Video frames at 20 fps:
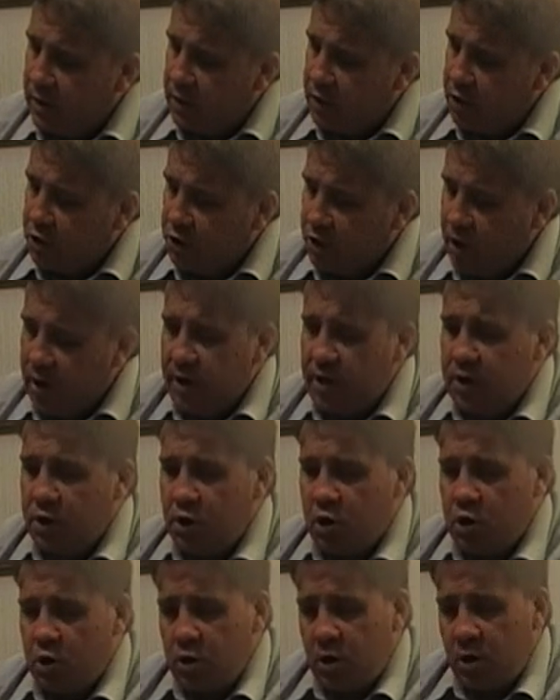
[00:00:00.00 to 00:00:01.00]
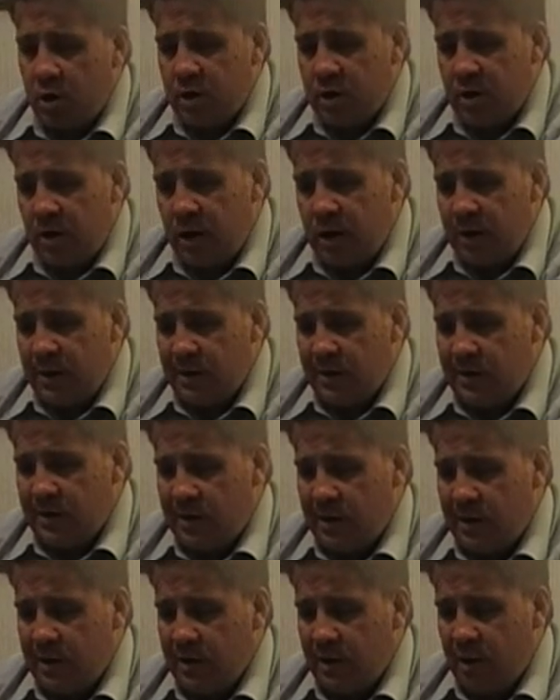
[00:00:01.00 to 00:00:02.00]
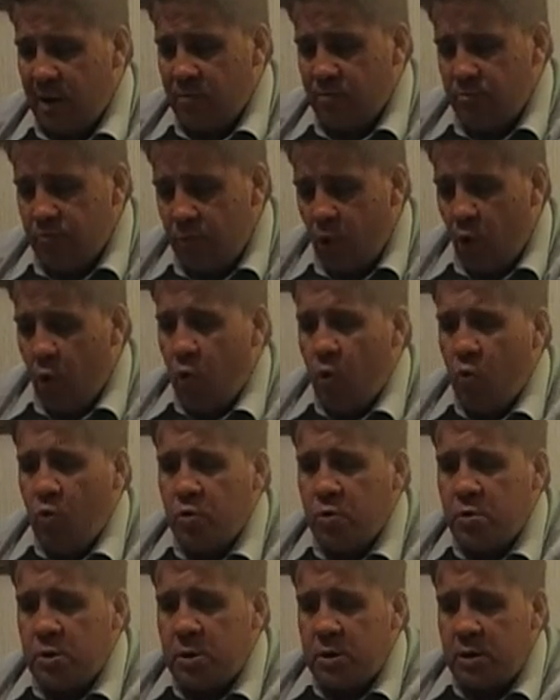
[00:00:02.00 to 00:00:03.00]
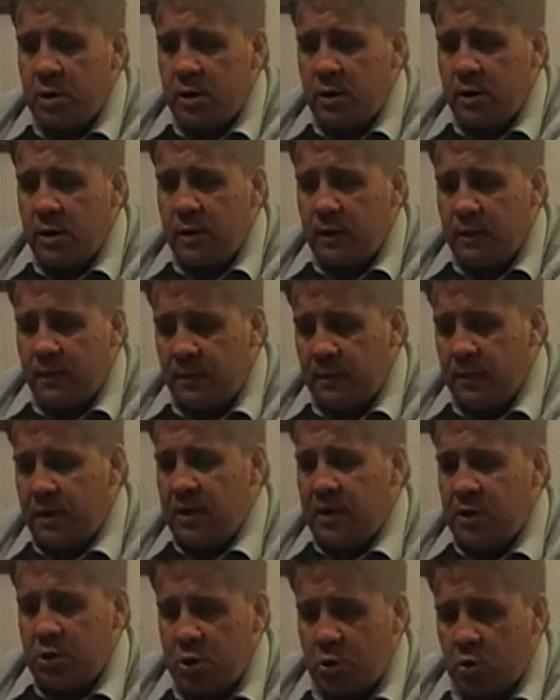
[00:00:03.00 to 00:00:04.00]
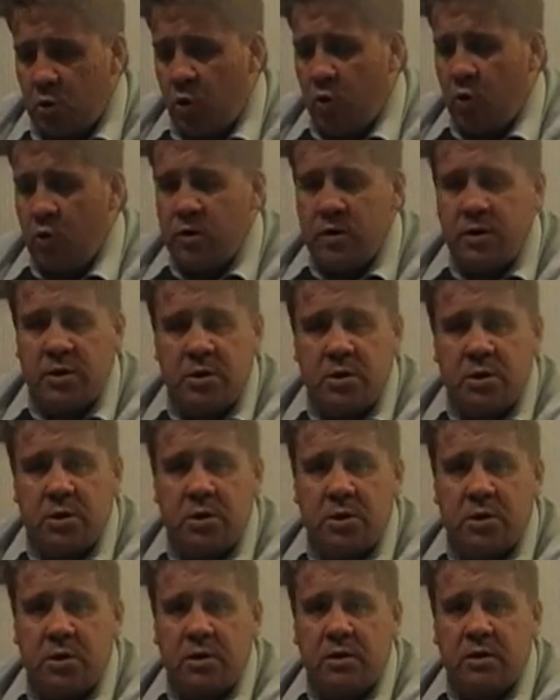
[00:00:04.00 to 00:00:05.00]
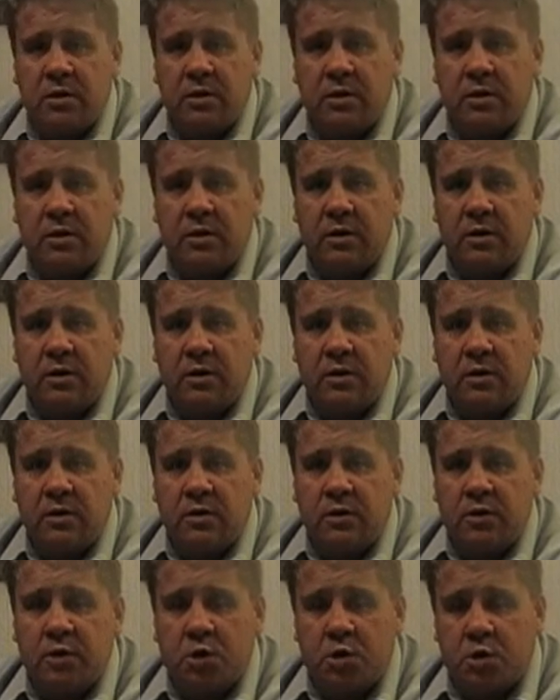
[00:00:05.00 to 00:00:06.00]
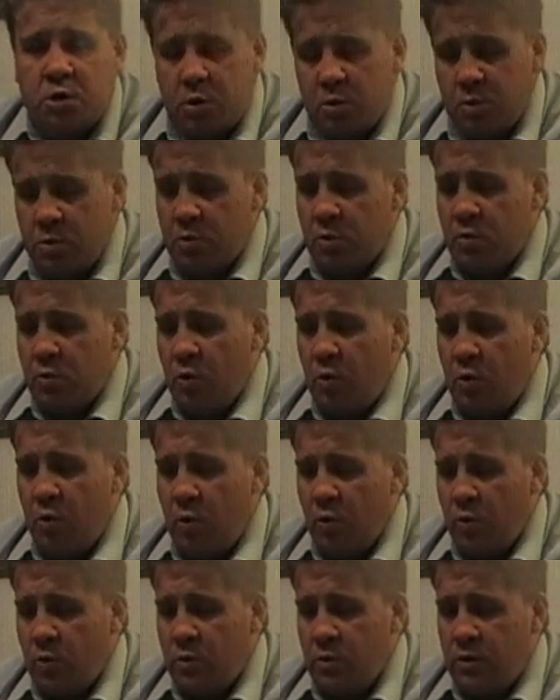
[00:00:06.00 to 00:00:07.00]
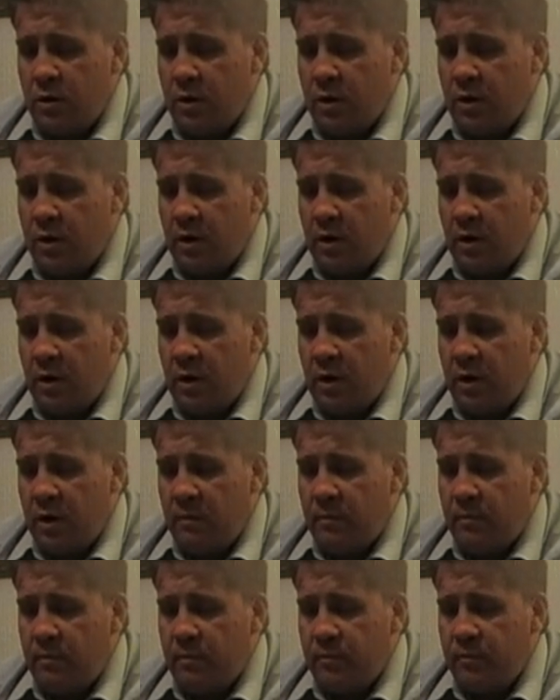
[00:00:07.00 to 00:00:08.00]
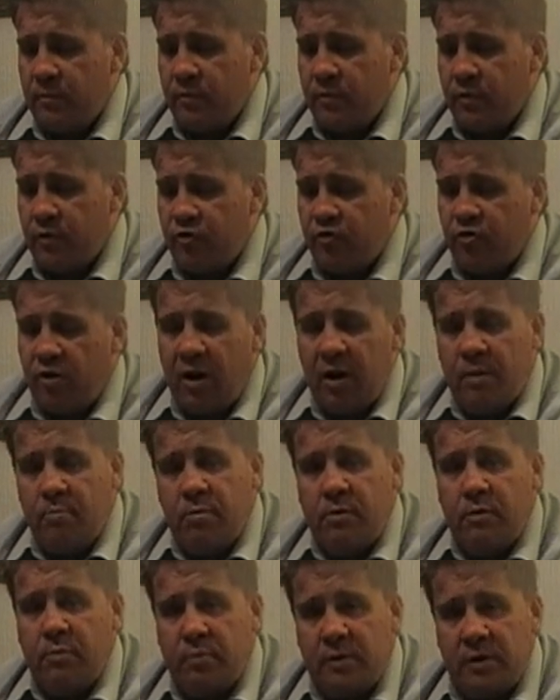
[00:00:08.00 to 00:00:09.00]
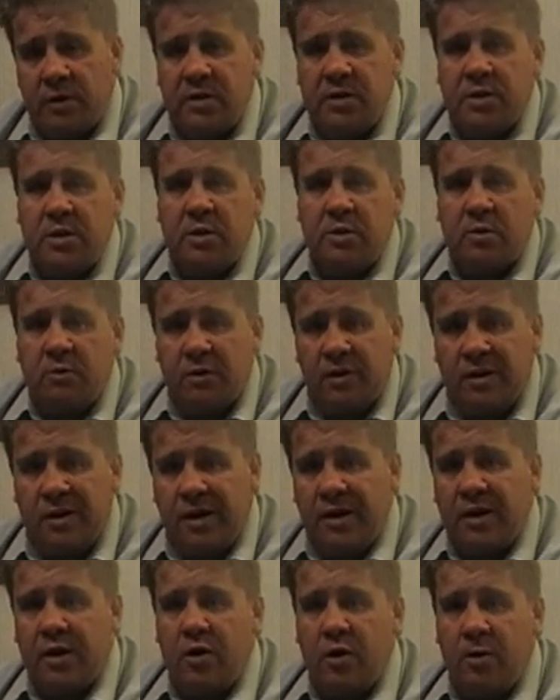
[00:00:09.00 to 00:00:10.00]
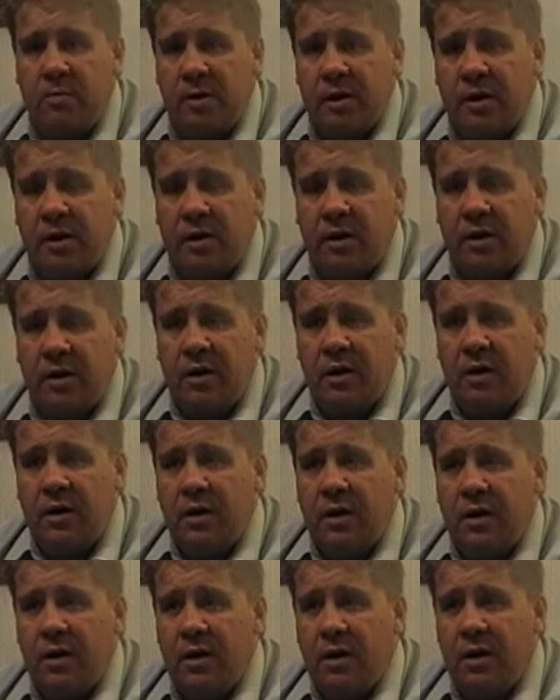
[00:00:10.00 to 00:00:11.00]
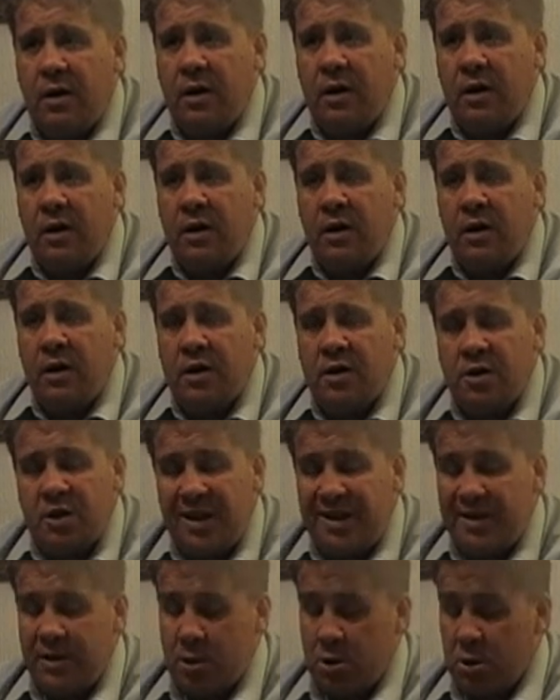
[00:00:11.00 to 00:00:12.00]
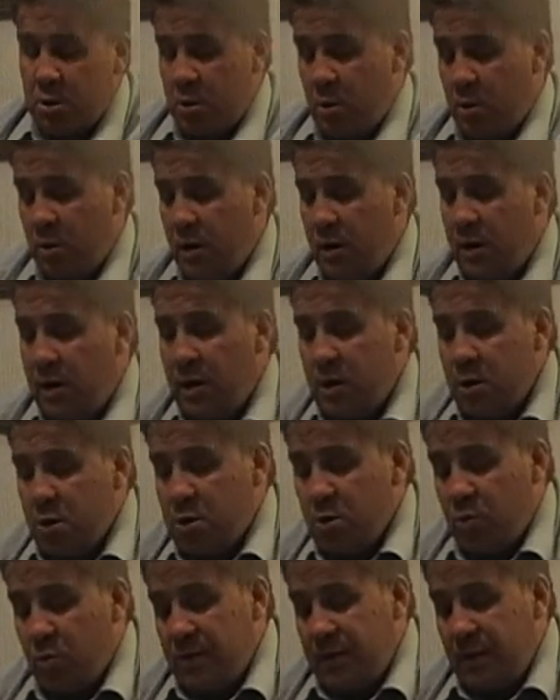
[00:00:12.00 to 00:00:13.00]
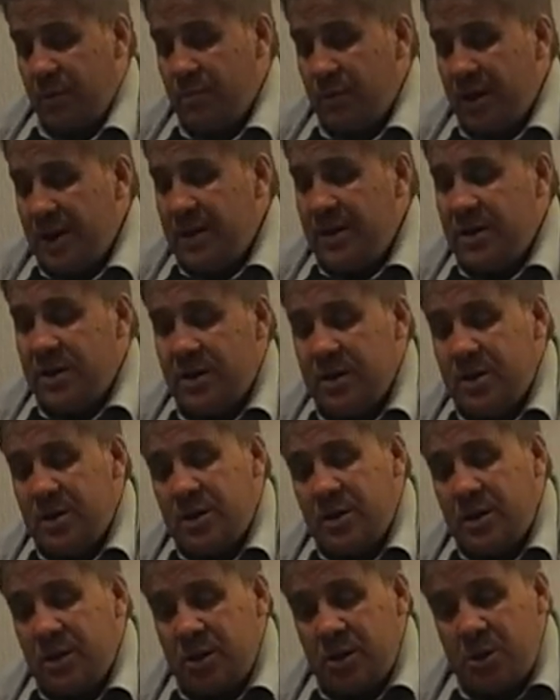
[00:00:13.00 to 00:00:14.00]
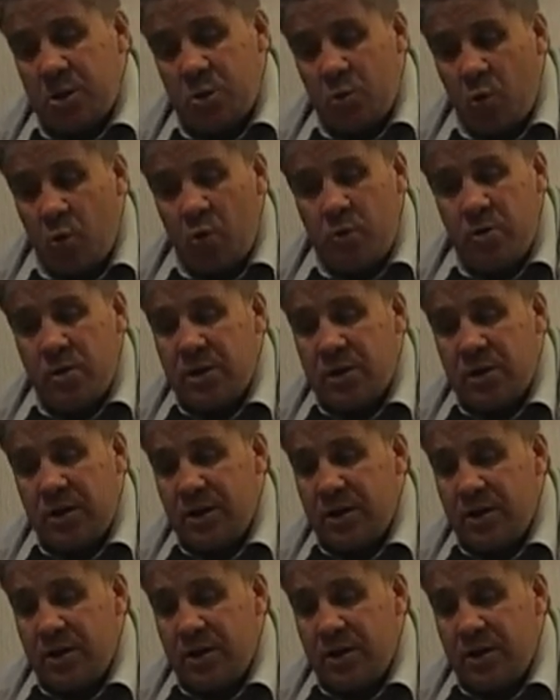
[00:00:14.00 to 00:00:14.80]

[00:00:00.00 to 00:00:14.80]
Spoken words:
change and mould these stories to suit their own tribal, political and economic agendas. So what that means is these stories